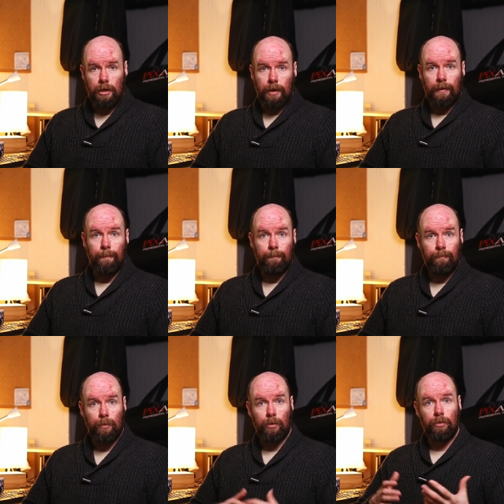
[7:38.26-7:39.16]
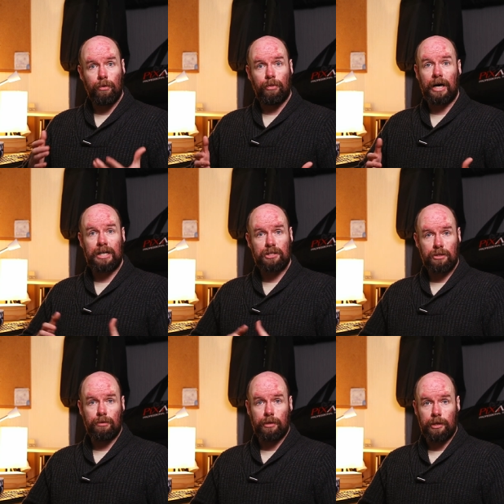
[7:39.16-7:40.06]
Um, but that's
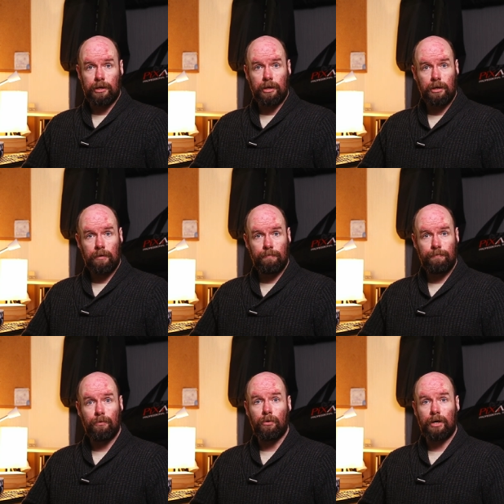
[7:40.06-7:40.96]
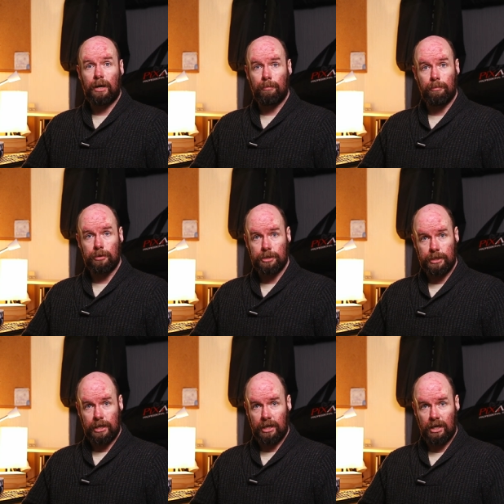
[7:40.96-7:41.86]
the four camera bodies
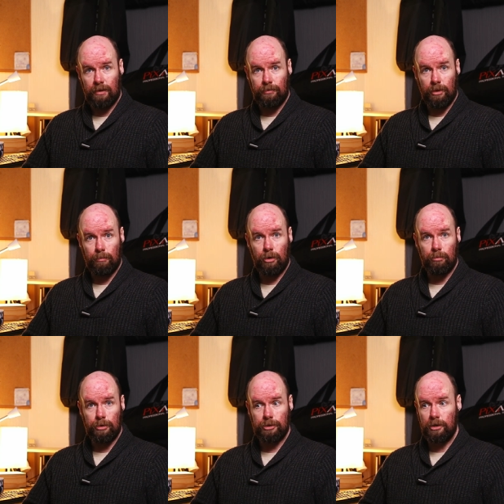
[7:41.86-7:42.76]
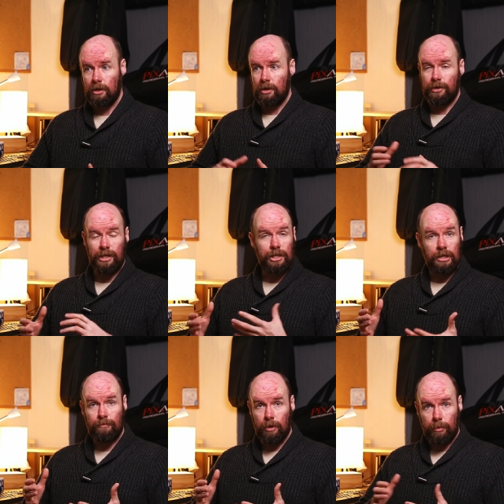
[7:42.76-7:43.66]
that I have at the moment. They each
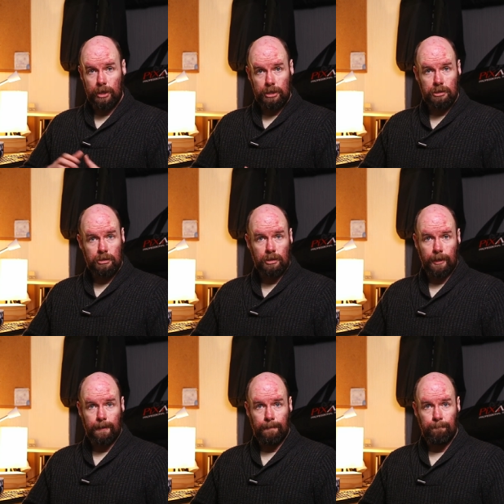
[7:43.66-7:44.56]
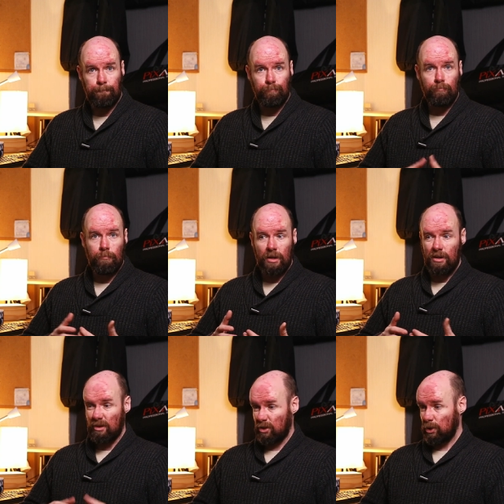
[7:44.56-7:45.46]
have their place. Um,
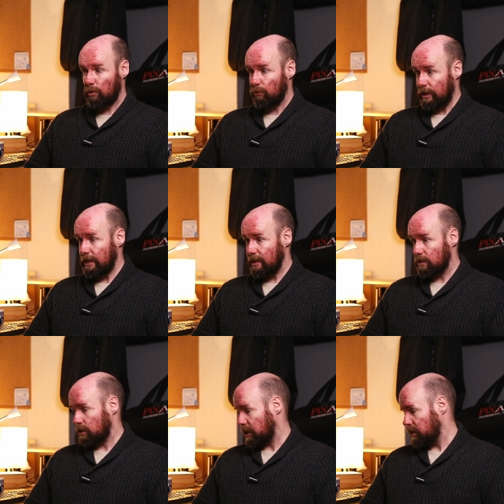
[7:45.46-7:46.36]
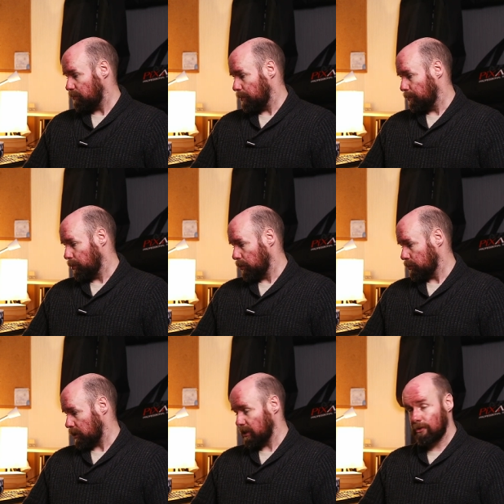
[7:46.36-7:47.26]
the only one really that's kind of been
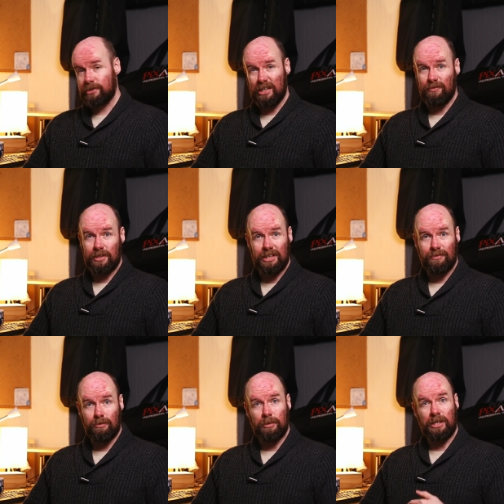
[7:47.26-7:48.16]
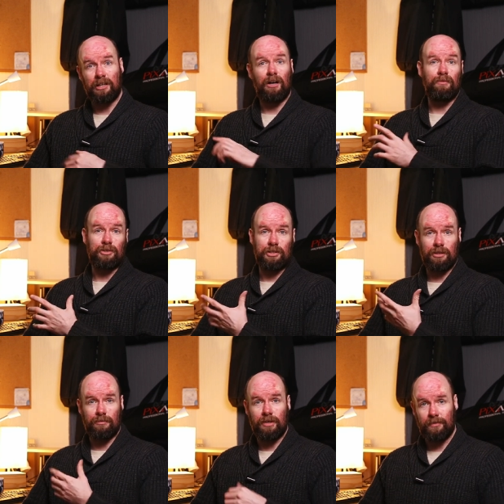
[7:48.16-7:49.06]
bought a little selfishly for me, obviously
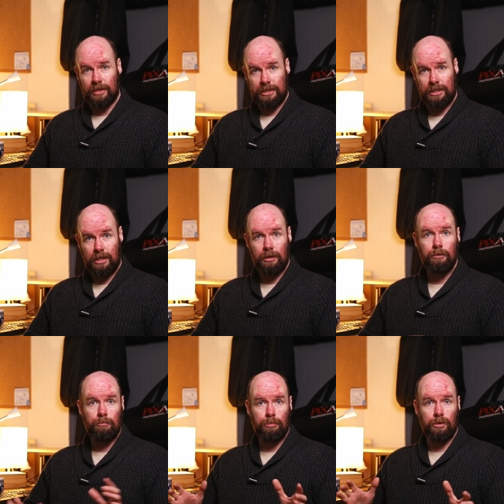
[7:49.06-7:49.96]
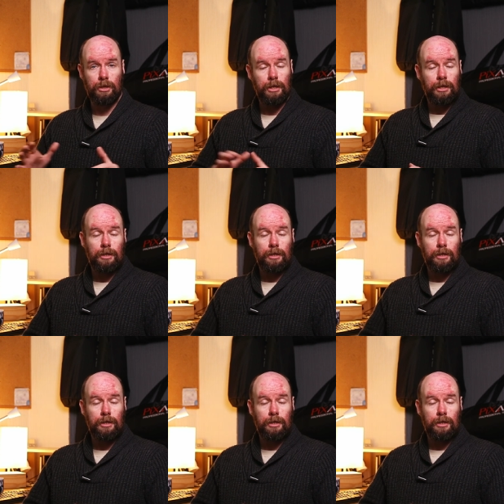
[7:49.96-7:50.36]
the 5DSR, but